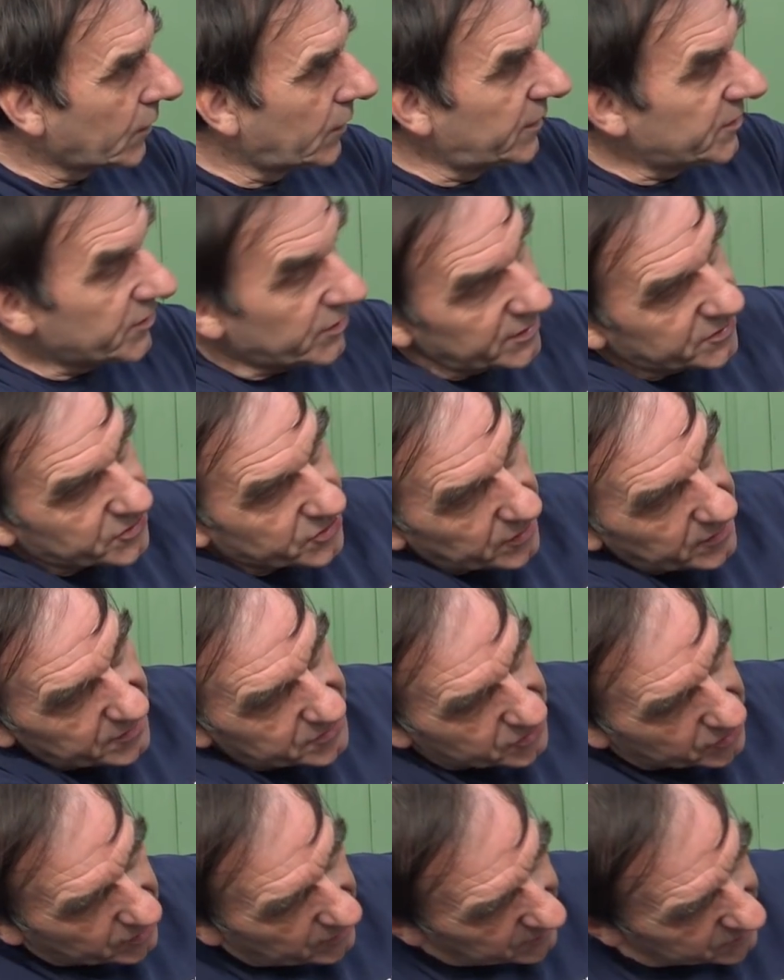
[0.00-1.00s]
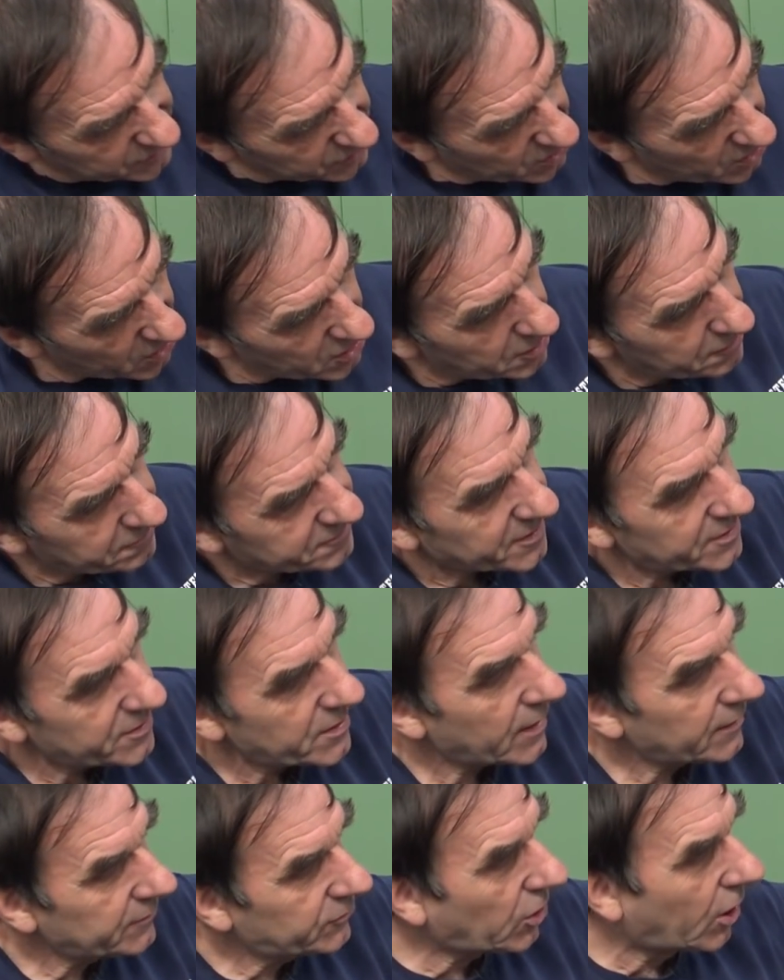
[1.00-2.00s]
It's curved in
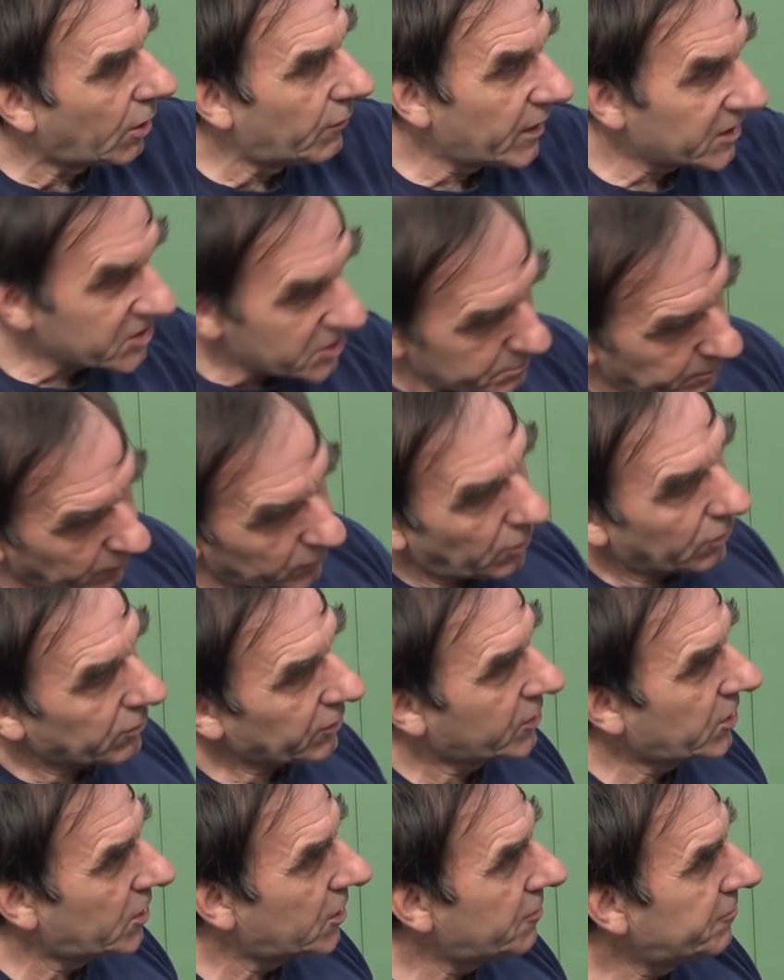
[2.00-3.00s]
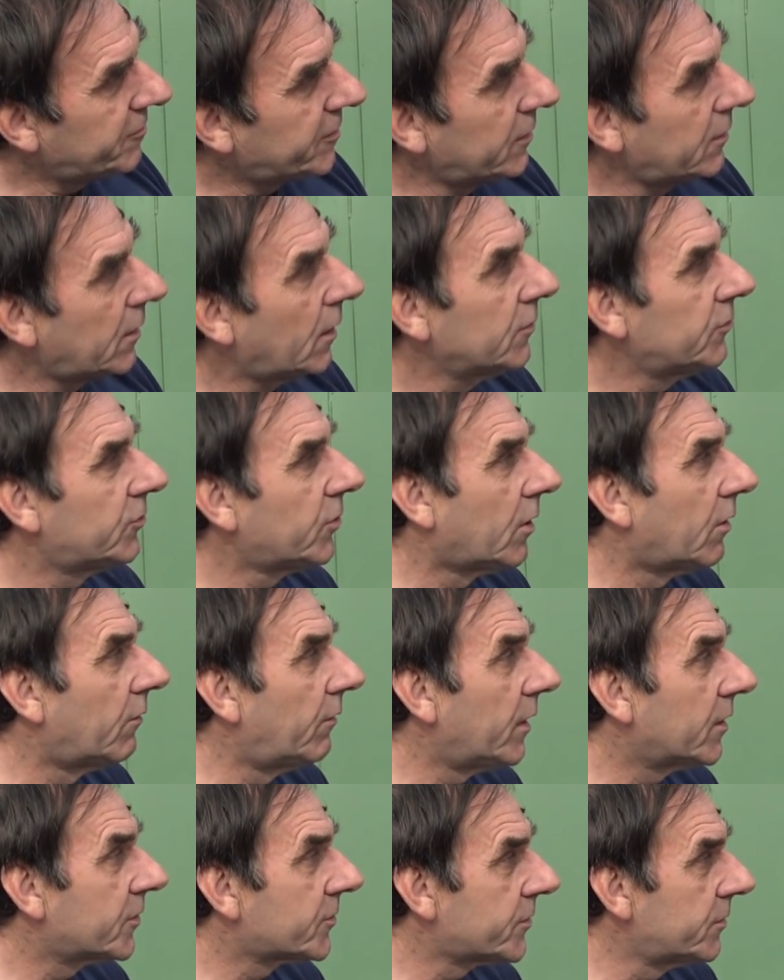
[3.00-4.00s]
that direction, but not curved in that
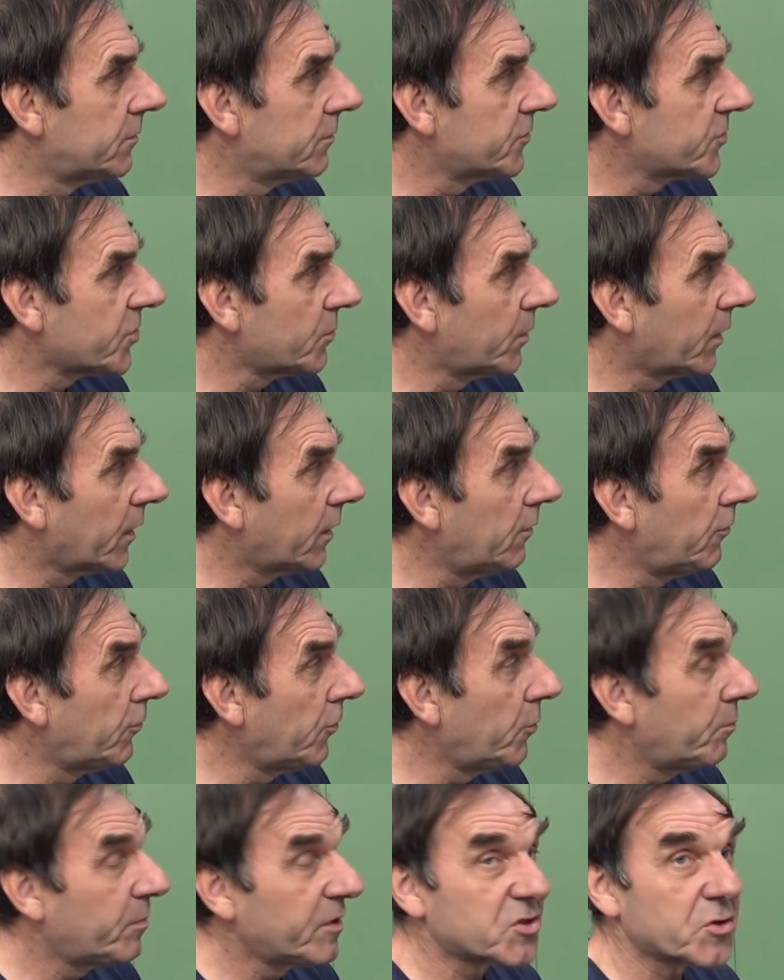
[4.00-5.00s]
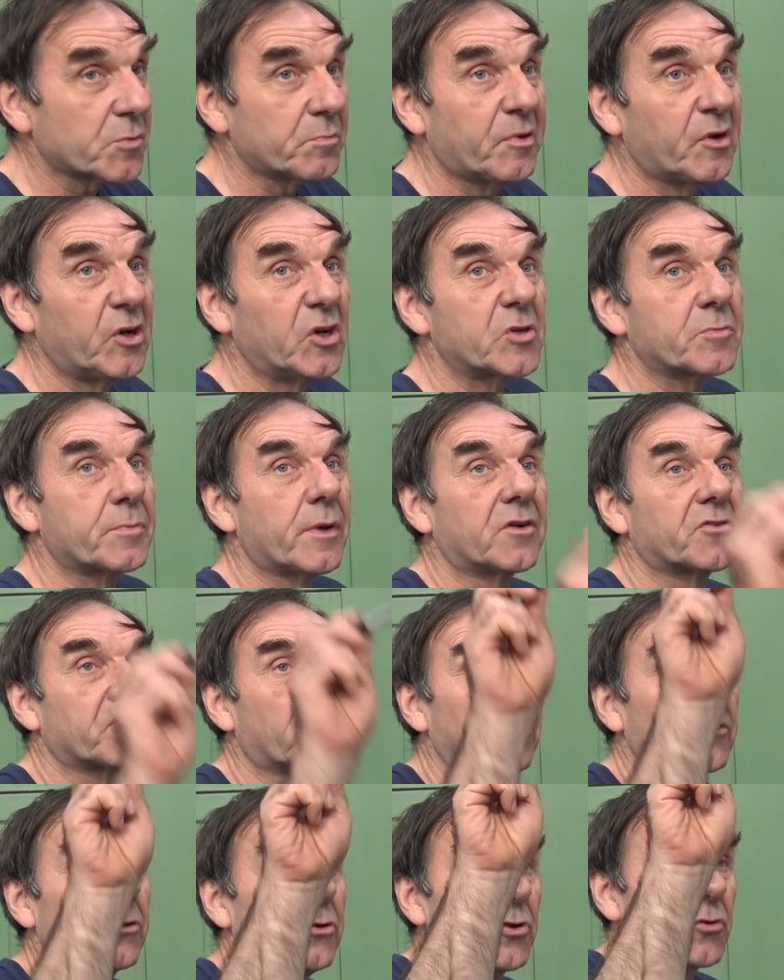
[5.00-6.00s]
direction. So I get a new piece of perspex.
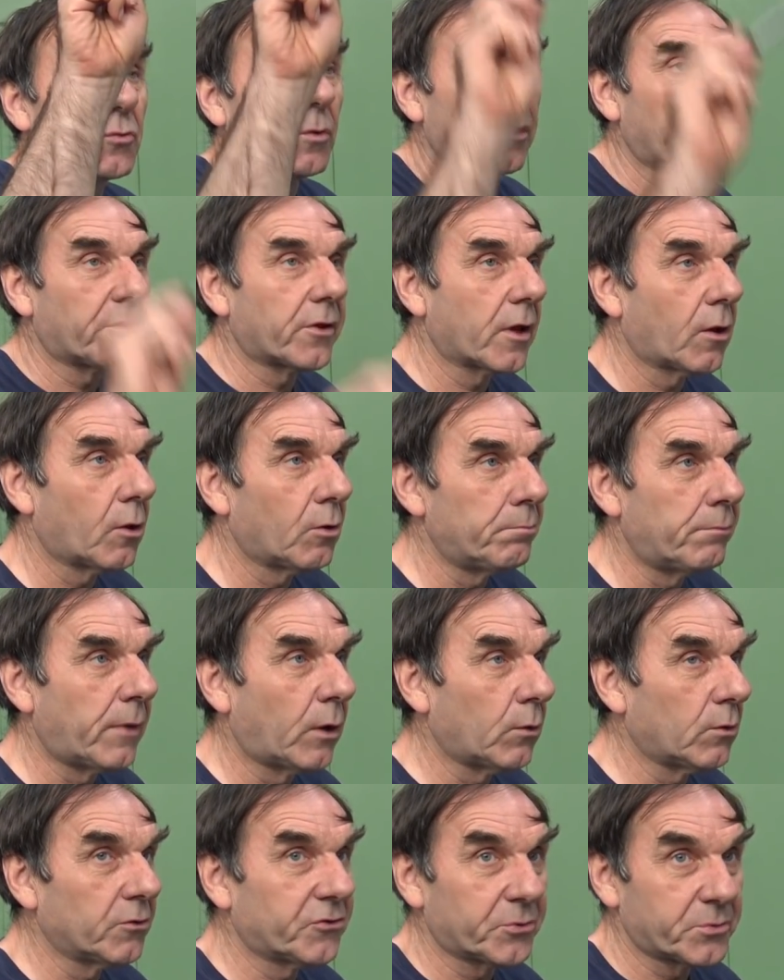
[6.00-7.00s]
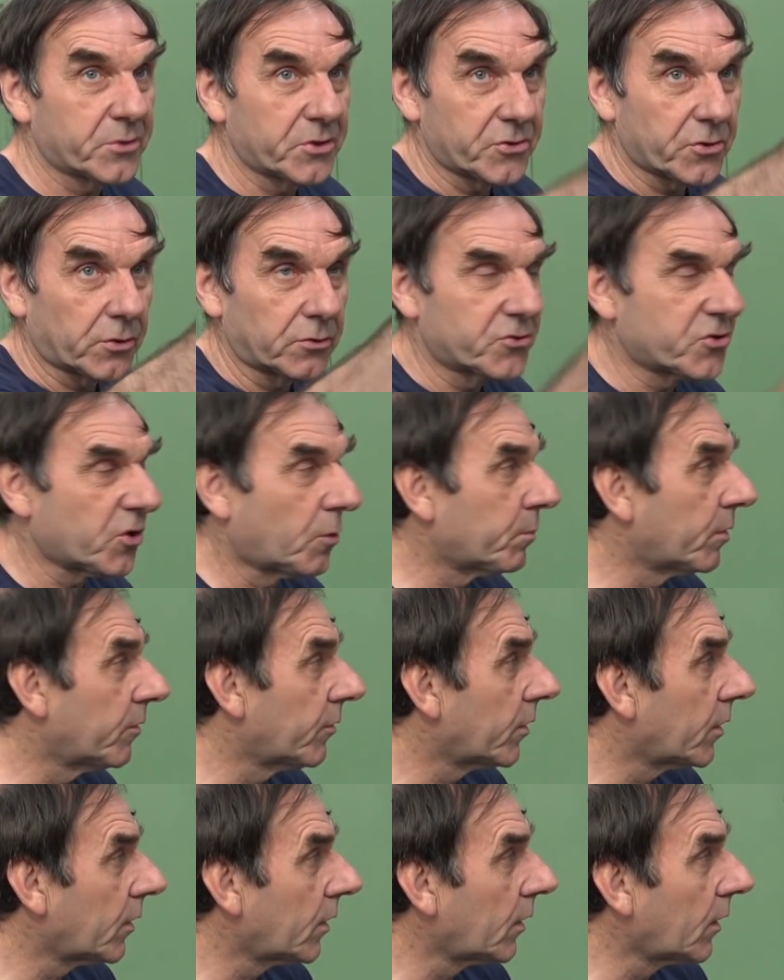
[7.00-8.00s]
I use one of the old moulds which is on top of
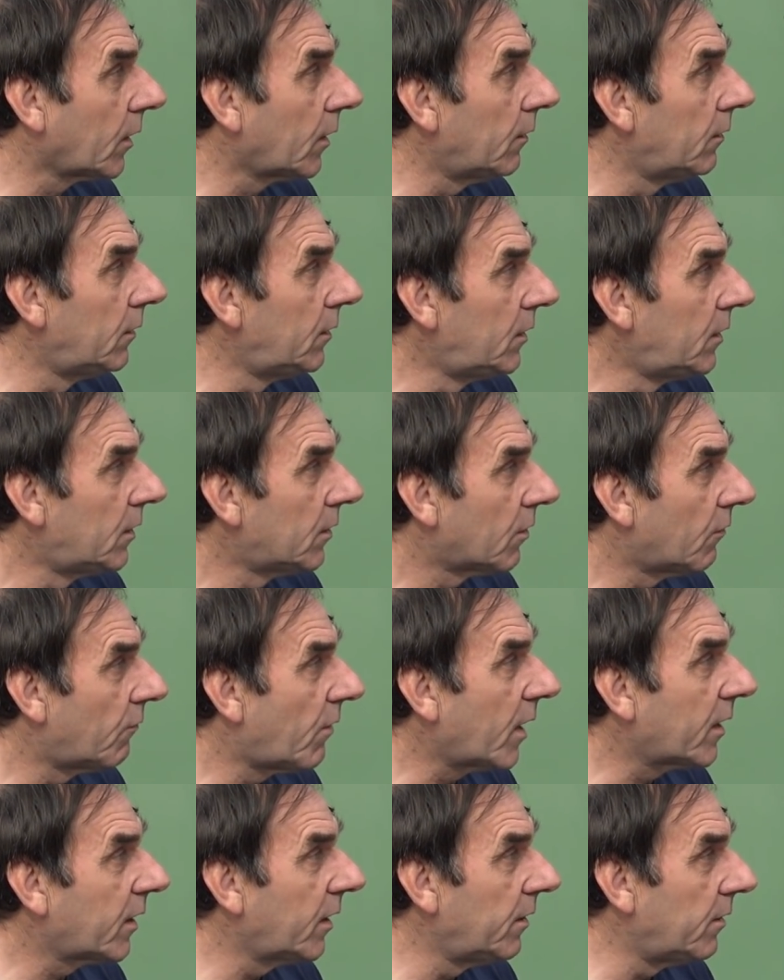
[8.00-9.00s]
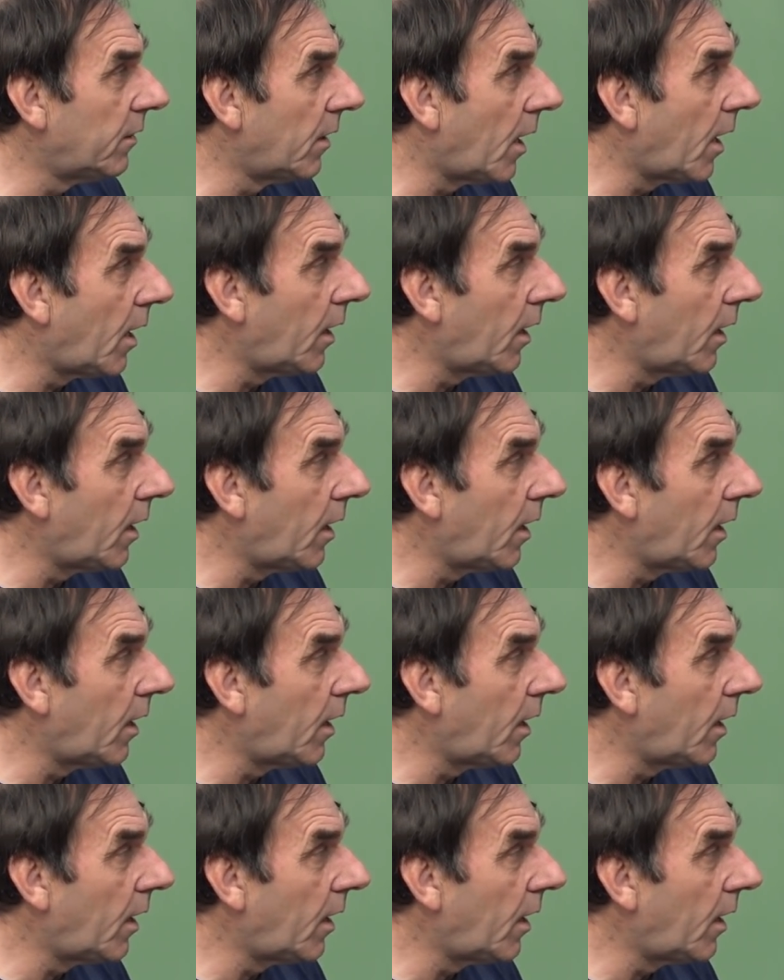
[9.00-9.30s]
the rack in there.